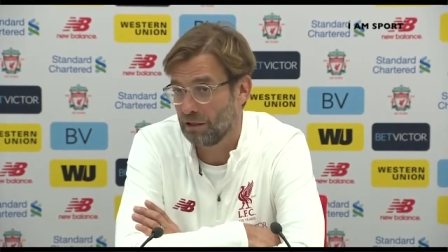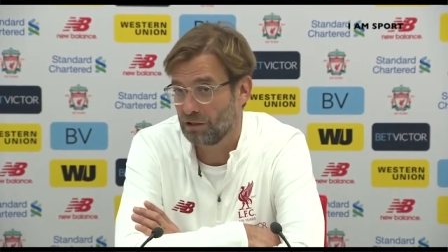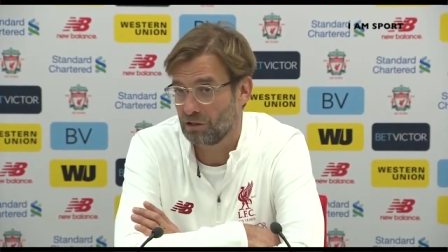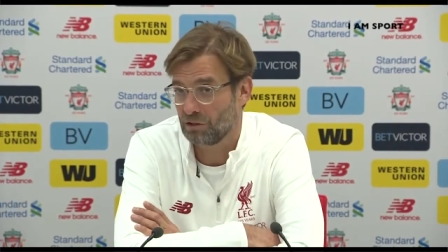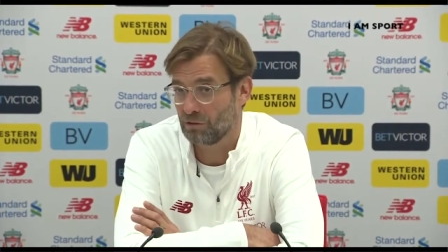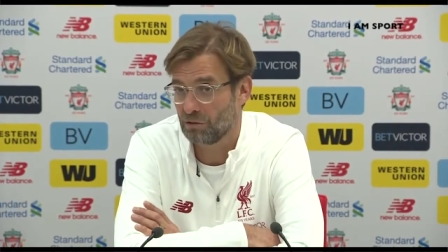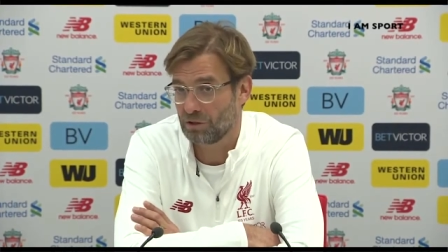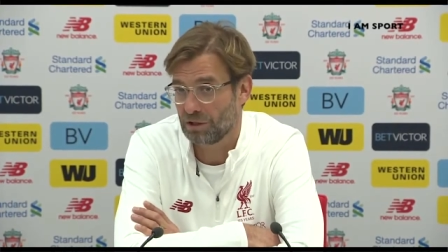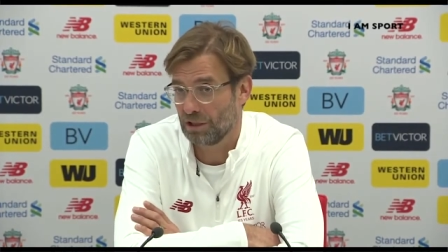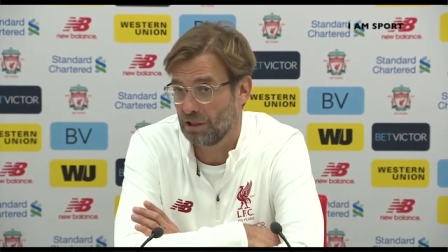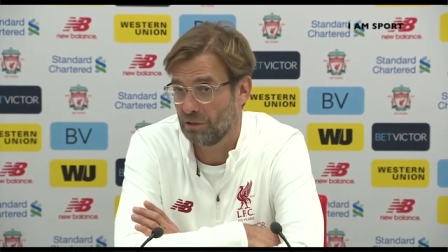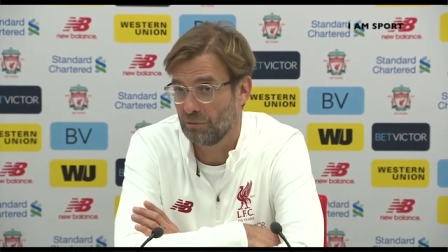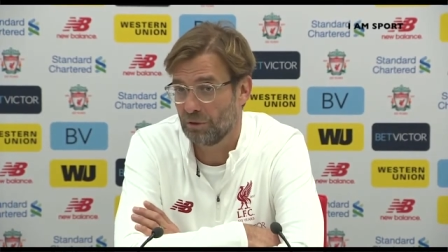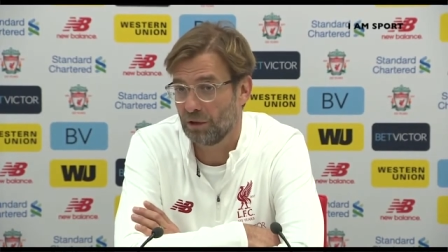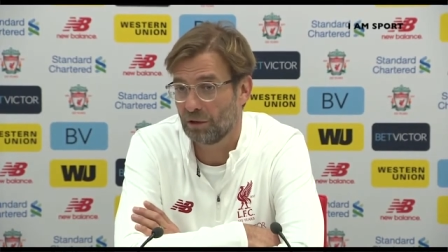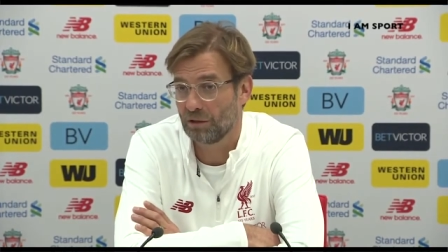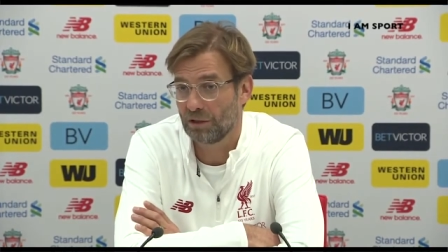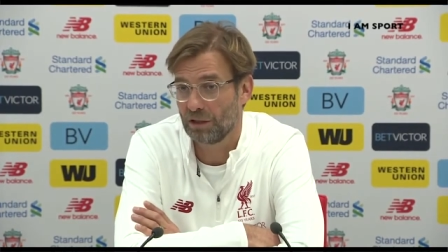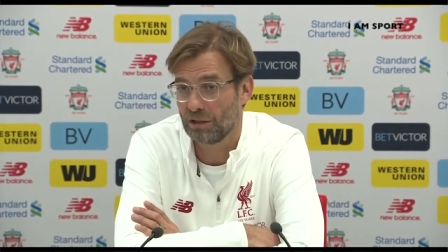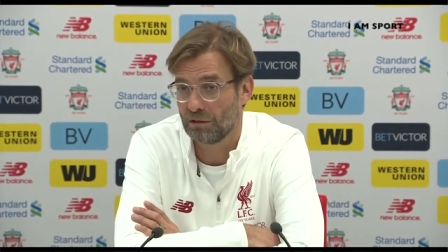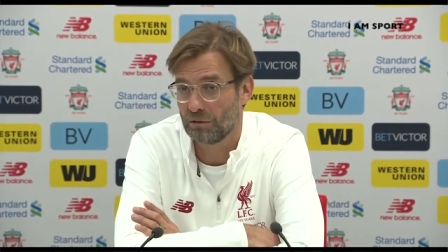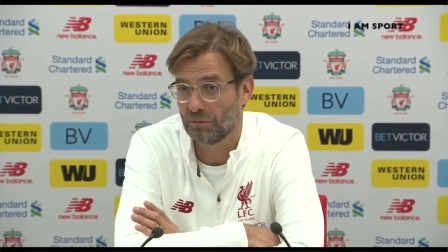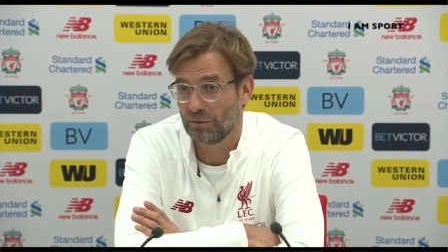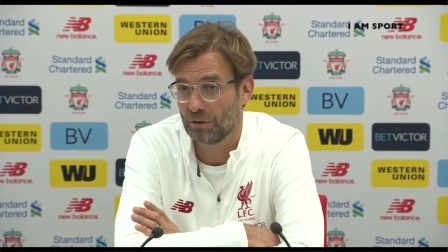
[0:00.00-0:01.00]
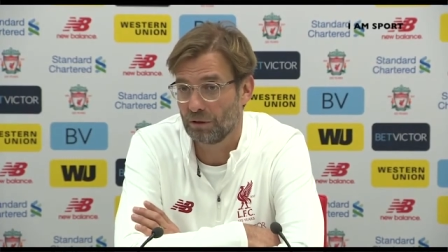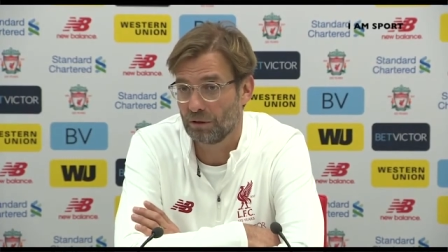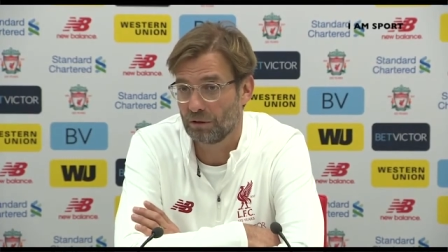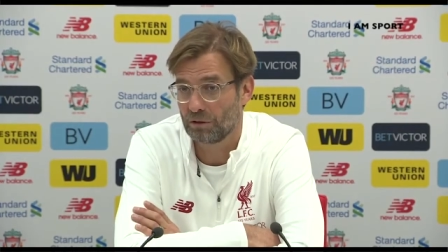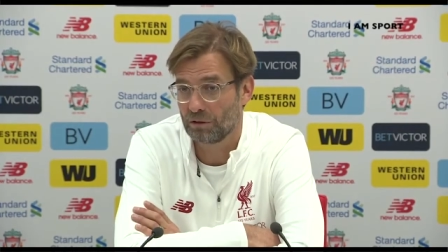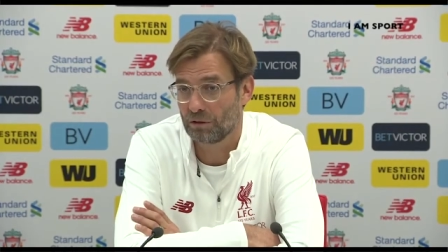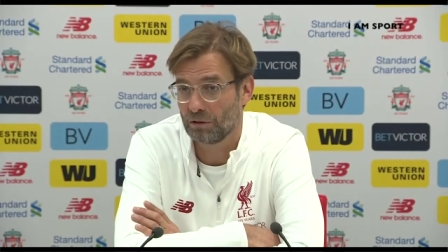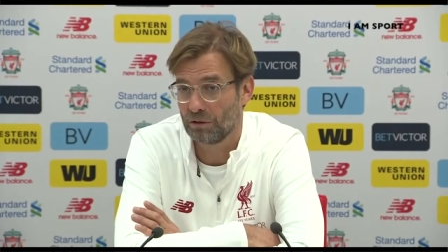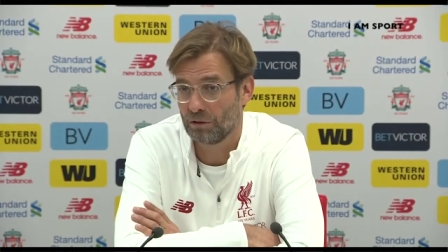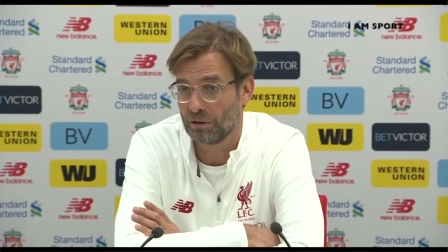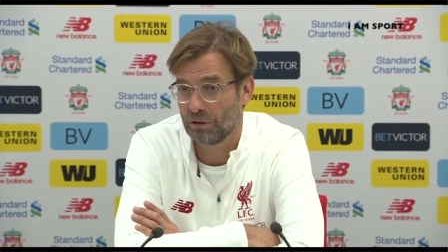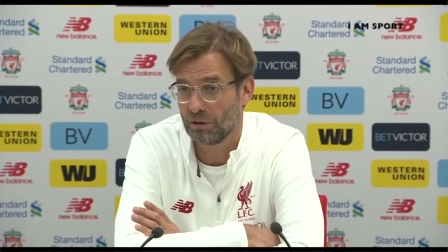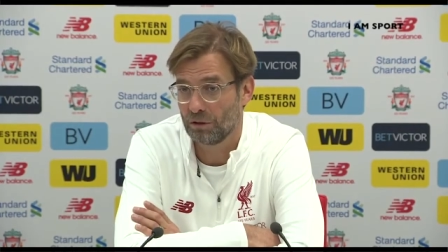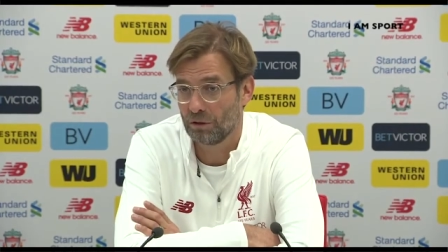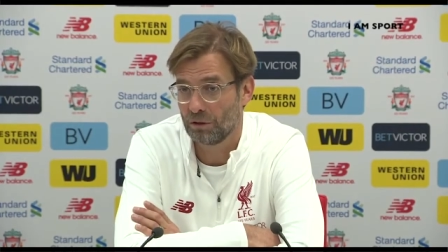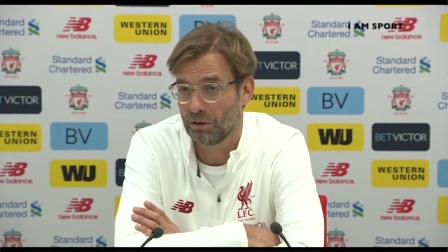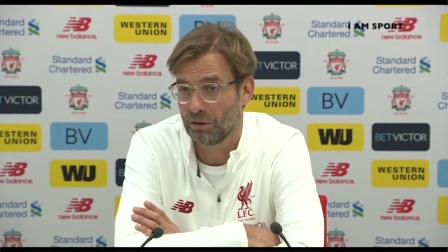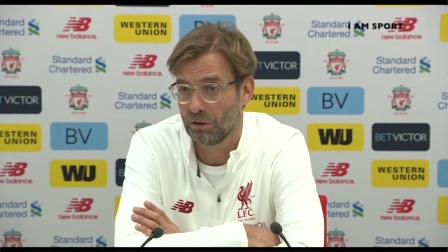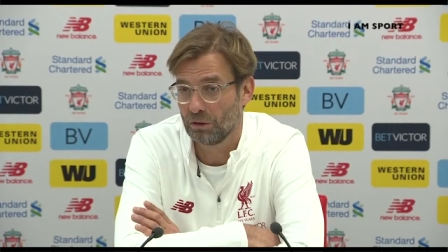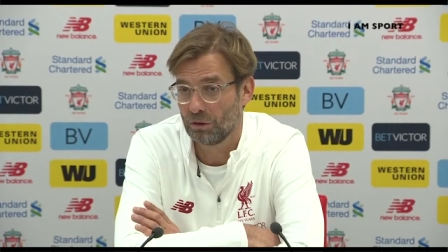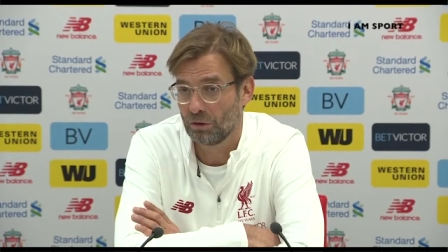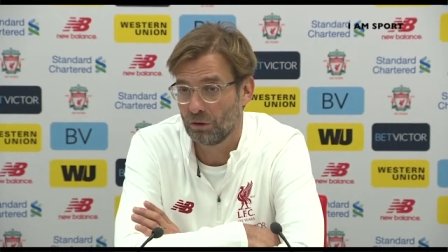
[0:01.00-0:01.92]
else to say about that, to be honest.